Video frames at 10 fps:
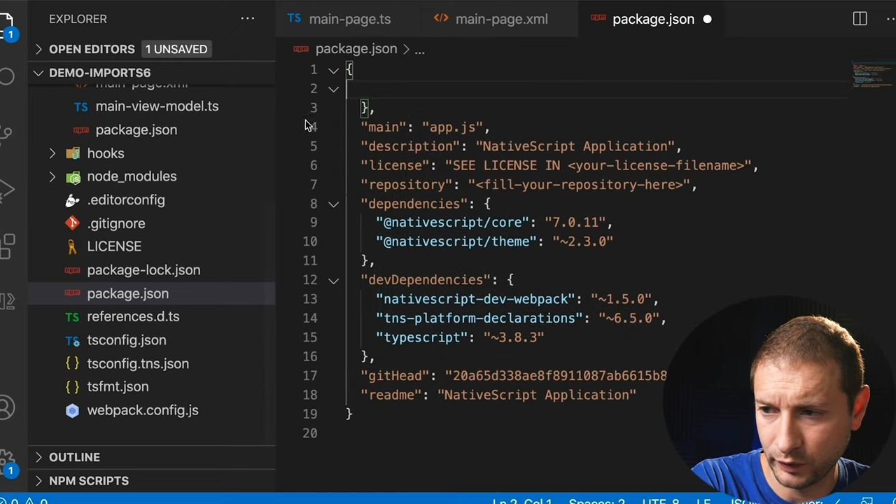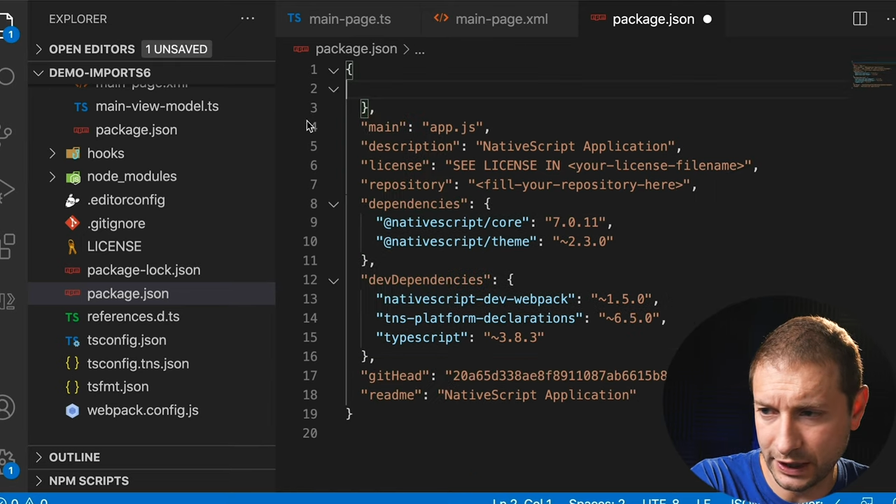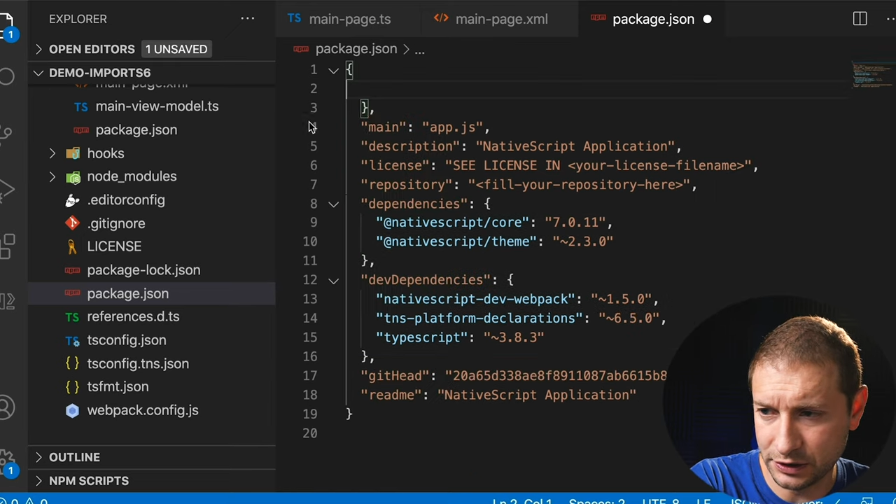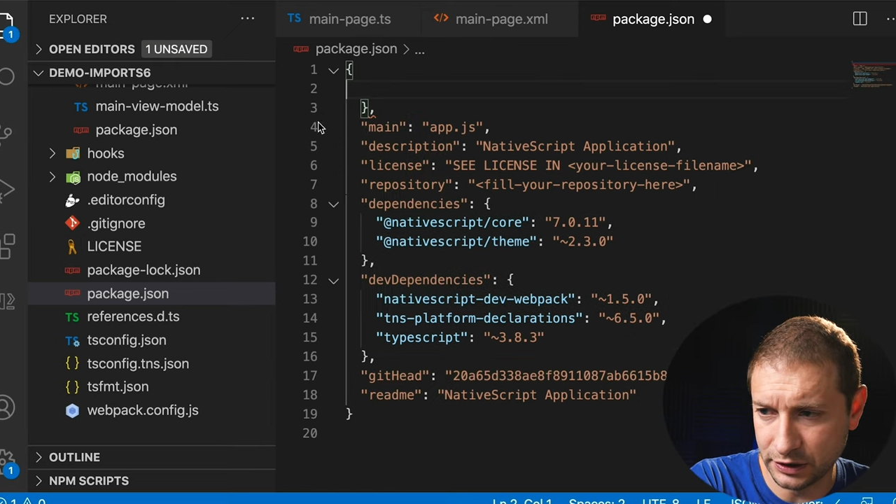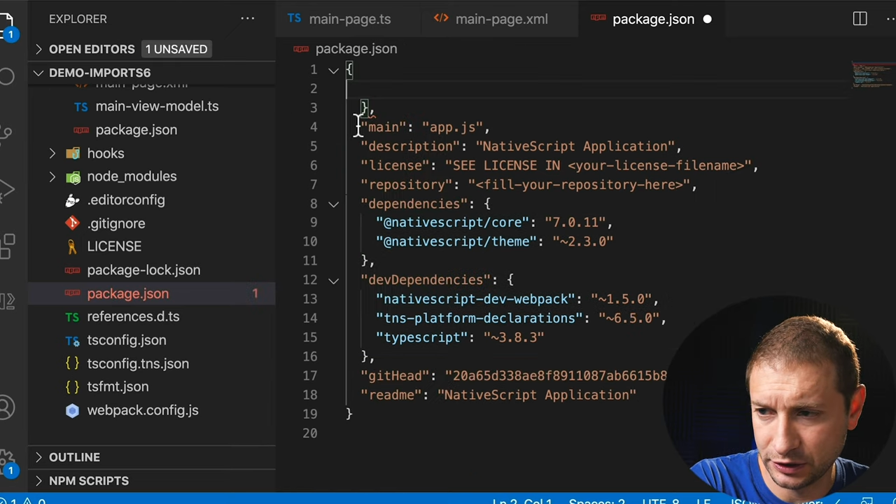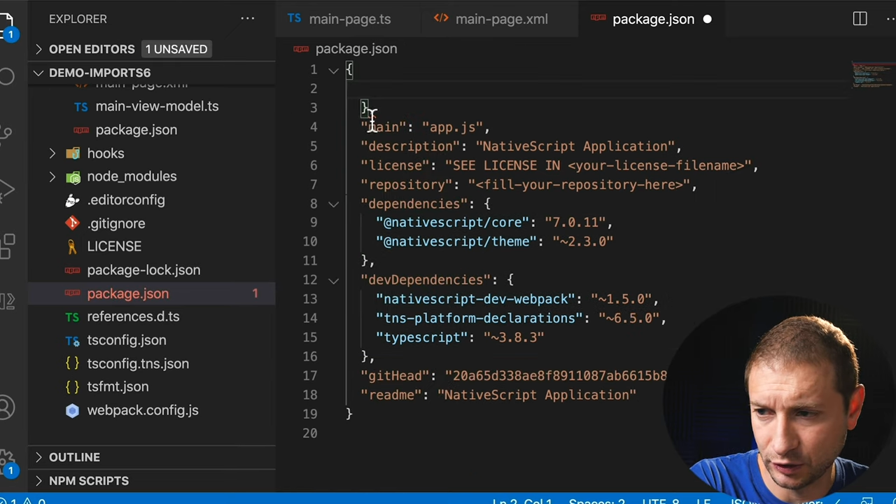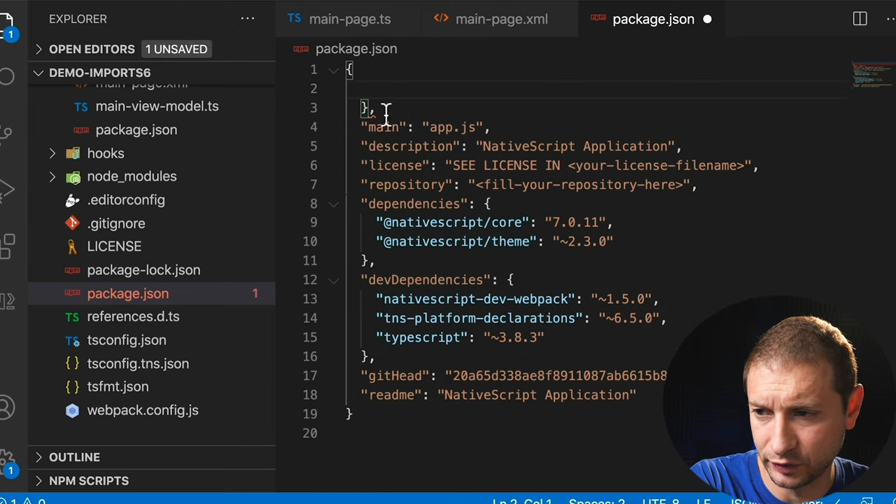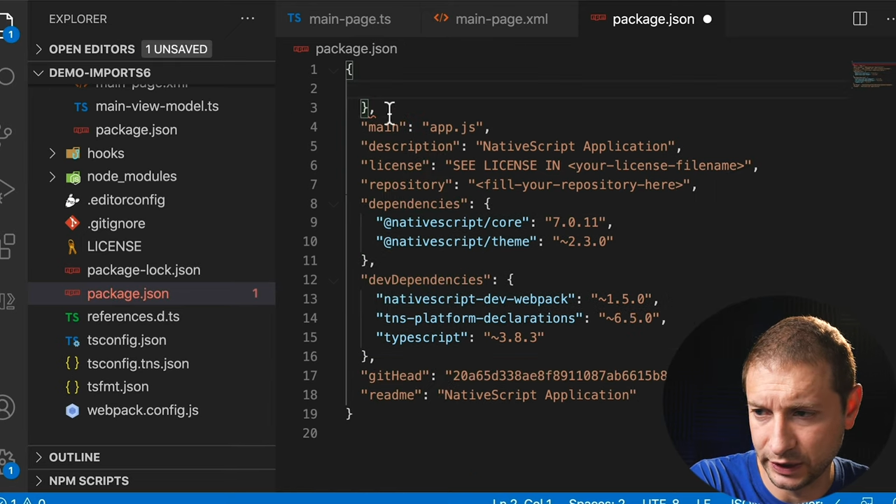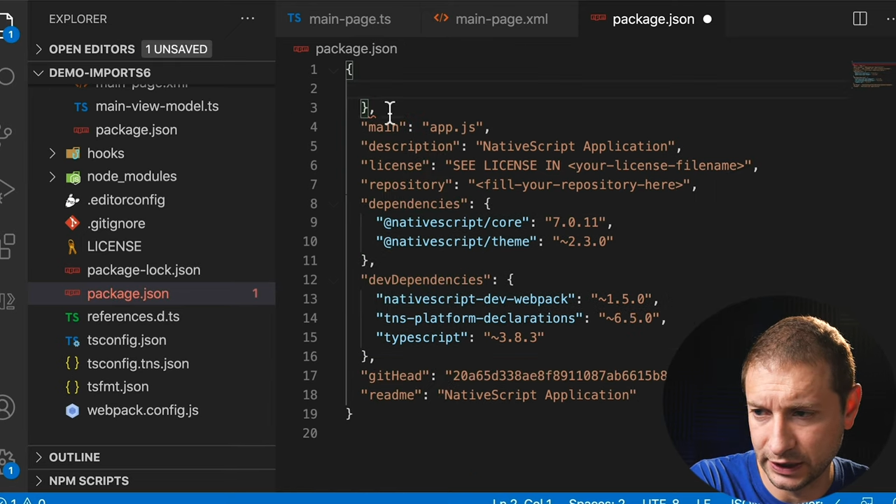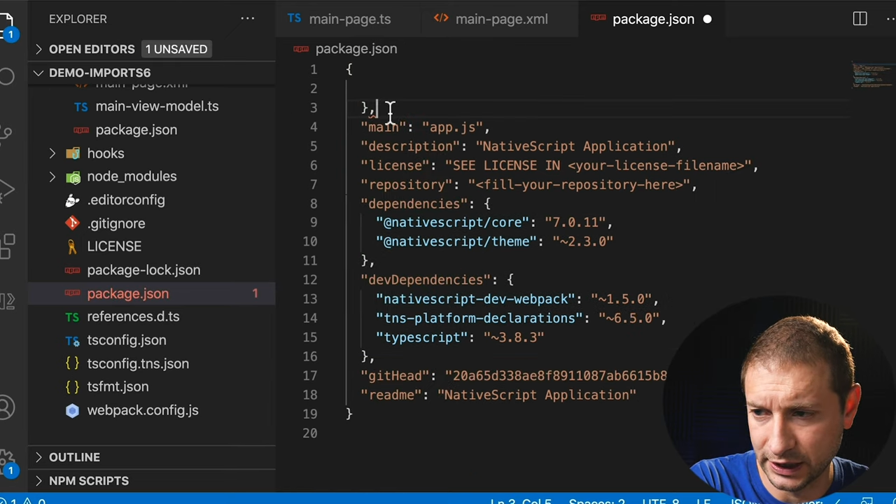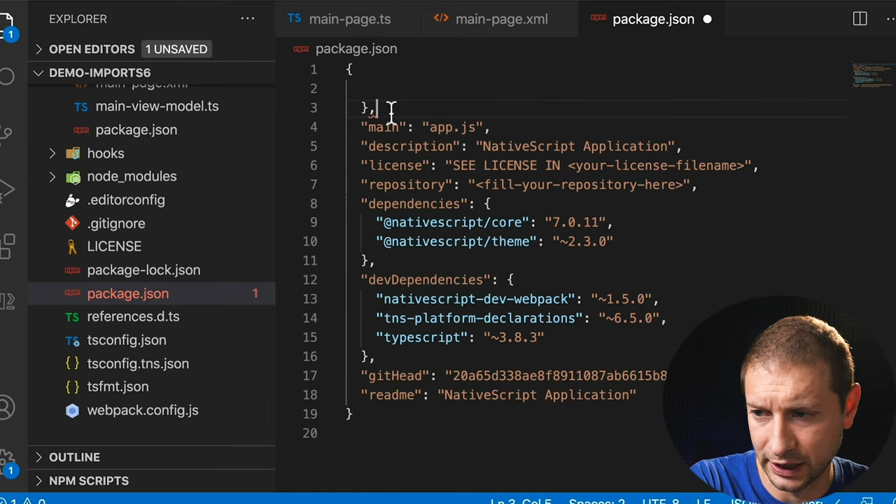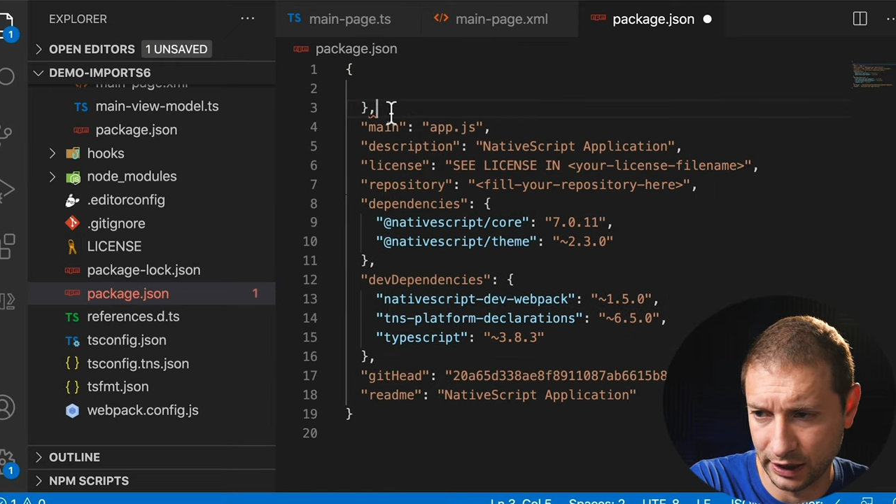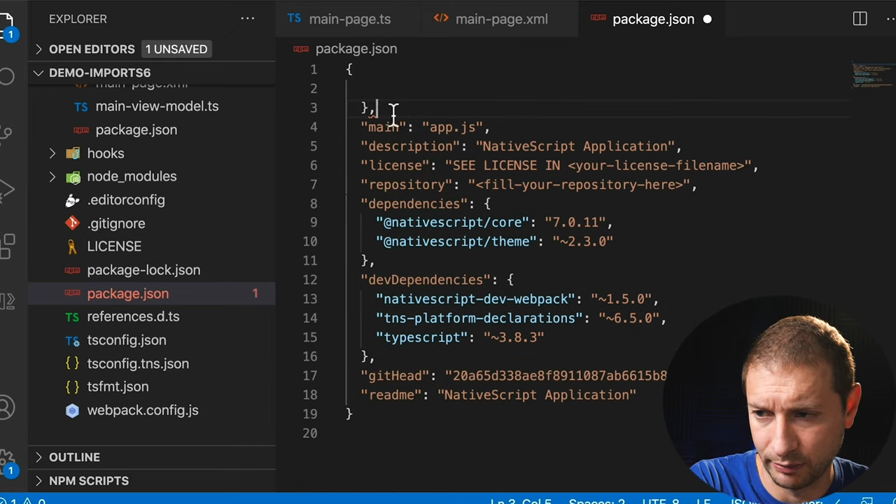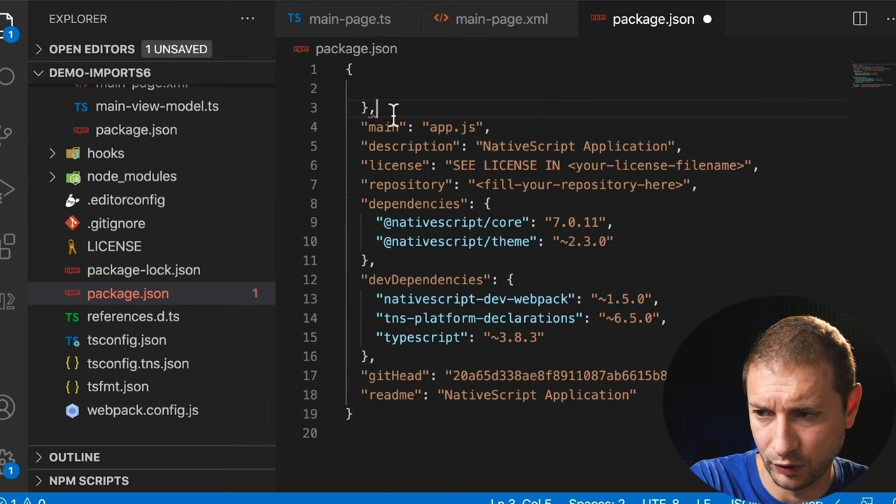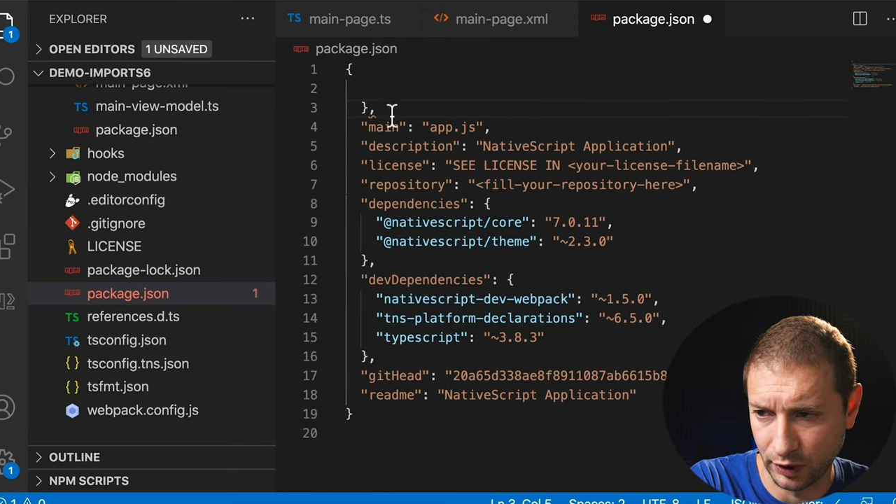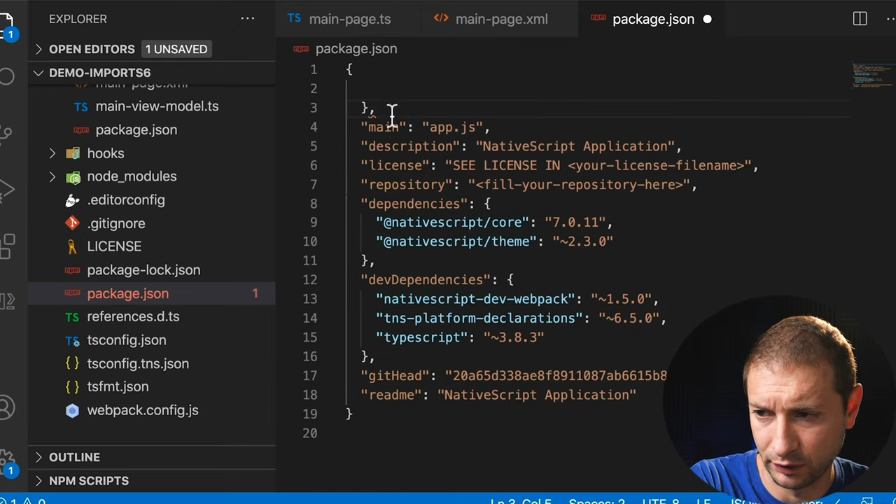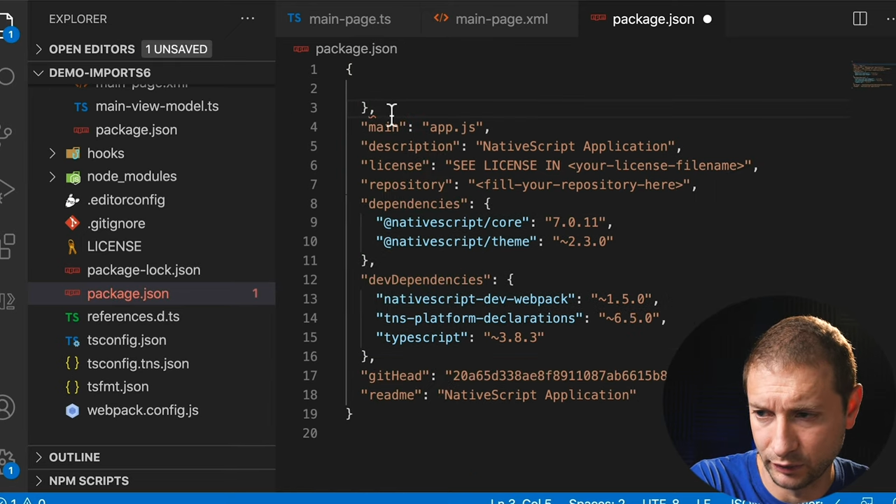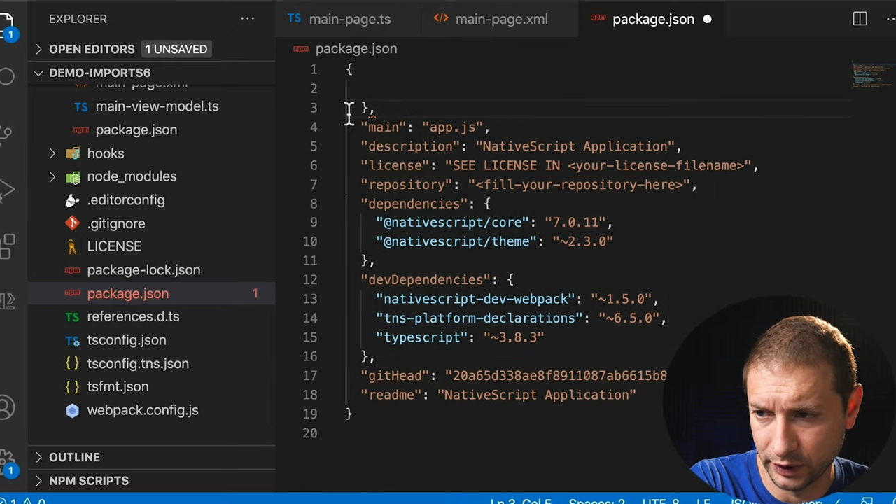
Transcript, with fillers: We actually don't need that anymore.